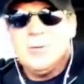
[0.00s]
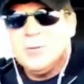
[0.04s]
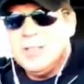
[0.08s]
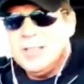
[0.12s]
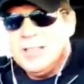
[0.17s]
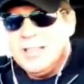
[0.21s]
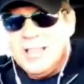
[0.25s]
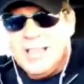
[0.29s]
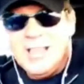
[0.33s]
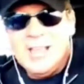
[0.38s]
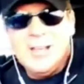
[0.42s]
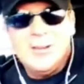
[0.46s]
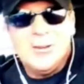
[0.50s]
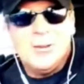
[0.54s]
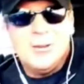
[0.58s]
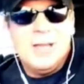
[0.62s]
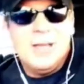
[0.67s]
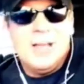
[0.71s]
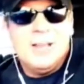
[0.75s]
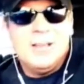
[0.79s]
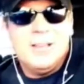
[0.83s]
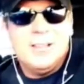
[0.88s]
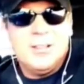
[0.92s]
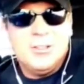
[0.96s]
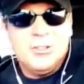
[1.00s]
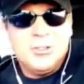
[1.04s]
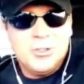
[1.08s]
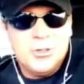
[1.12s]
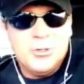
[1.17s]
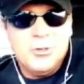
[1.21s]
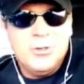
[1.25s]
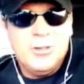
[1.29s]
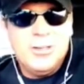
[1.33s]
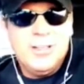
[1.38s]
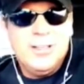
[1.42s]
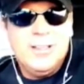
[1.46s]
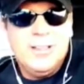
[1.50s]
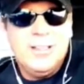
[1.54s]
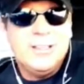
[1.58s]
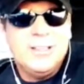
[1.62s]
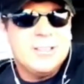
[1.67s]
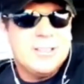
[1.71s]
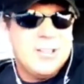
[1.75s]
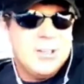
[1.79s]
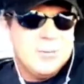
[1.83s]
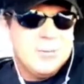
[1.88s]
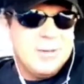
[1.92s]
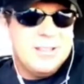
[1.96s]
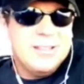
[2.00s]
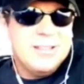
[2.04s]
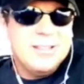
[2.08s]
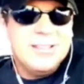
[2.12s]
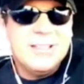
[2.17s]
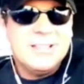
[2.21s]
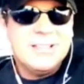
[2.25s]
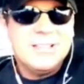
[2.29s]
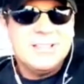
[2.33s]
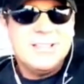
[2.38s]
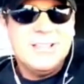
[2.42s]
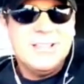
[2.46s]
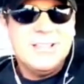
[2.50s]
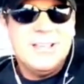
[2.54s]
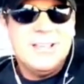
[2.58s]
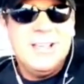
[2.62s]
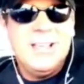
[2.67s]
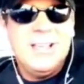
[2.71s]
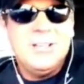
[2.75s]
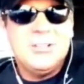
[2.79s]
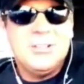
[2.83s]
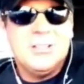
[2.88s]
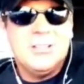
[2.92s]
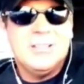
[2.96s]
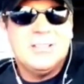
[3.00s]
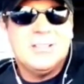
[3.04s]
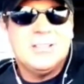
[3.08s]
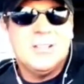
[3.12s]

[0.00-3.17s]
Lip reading: They don't really care about the journey. They just care about the destination.